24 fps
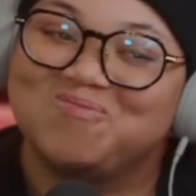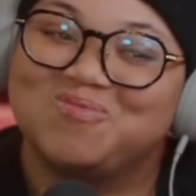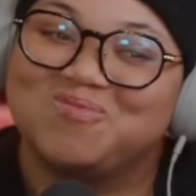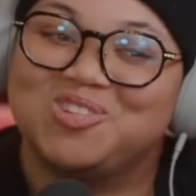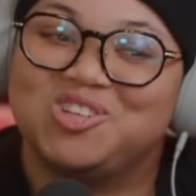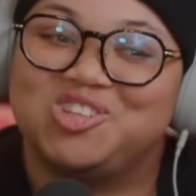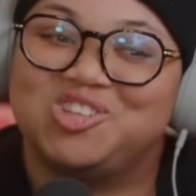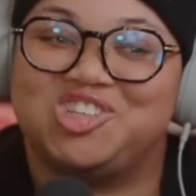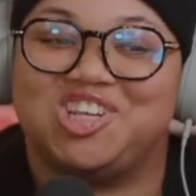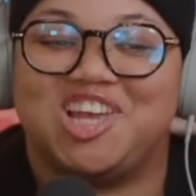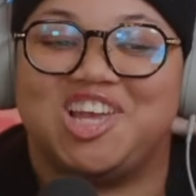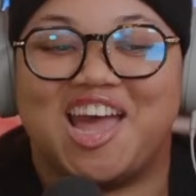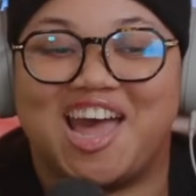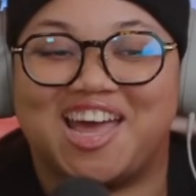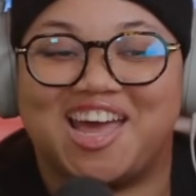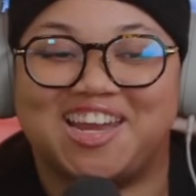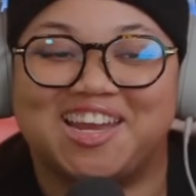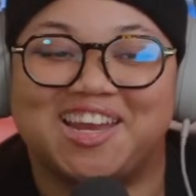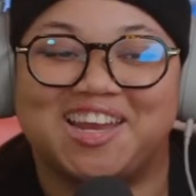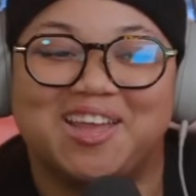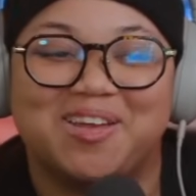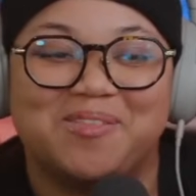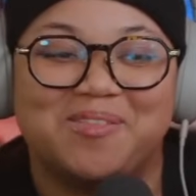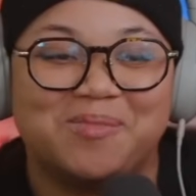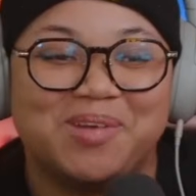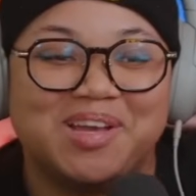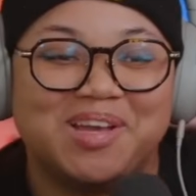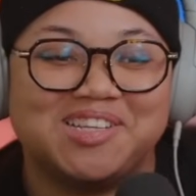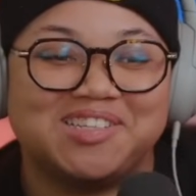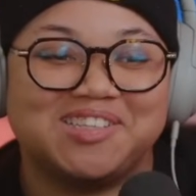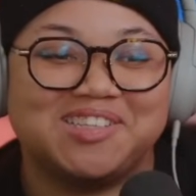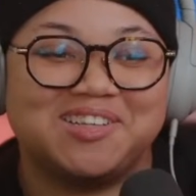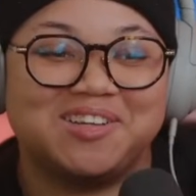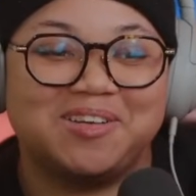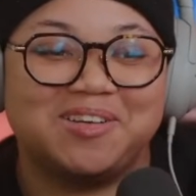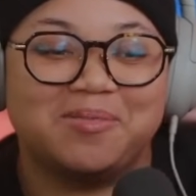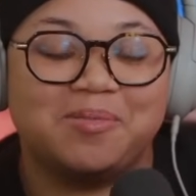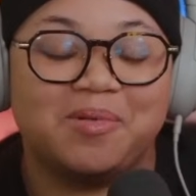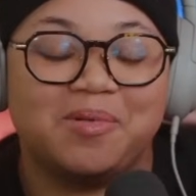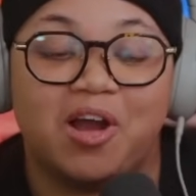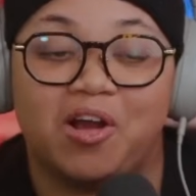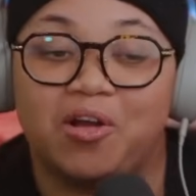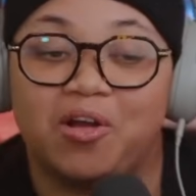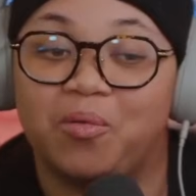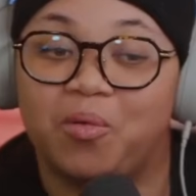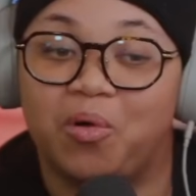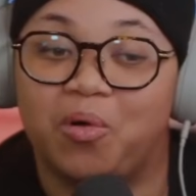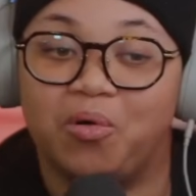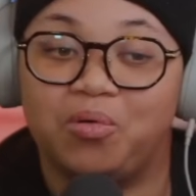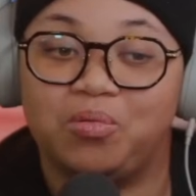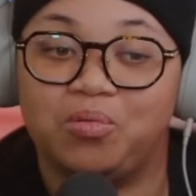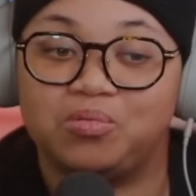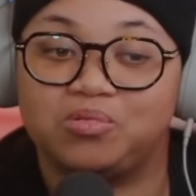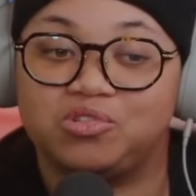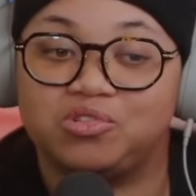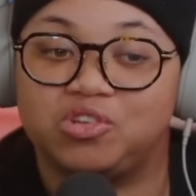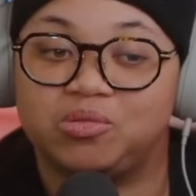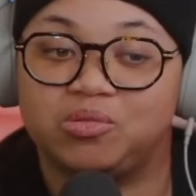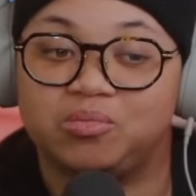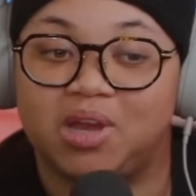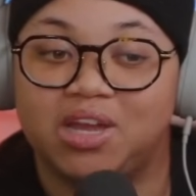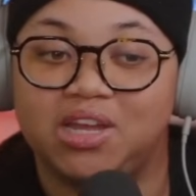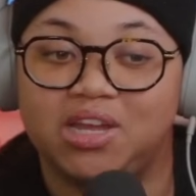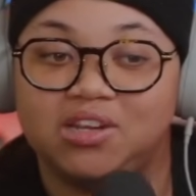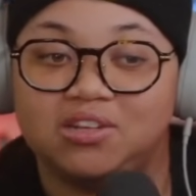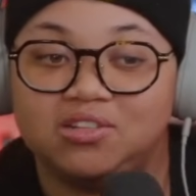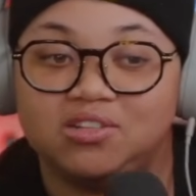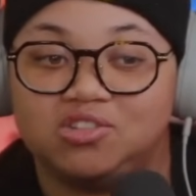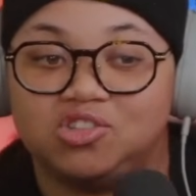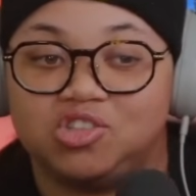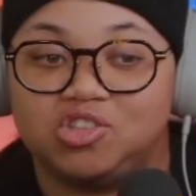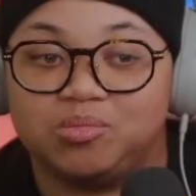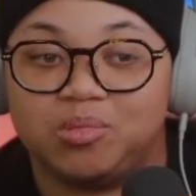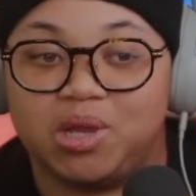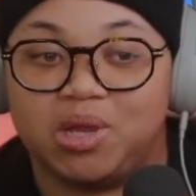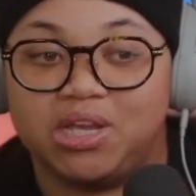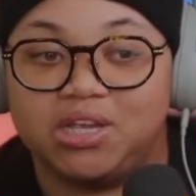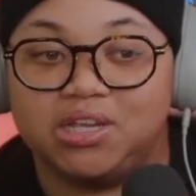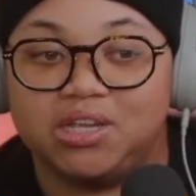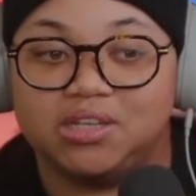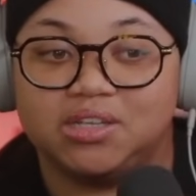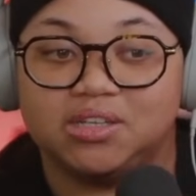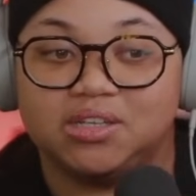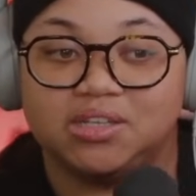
She added him as a... Oh, she might. She might.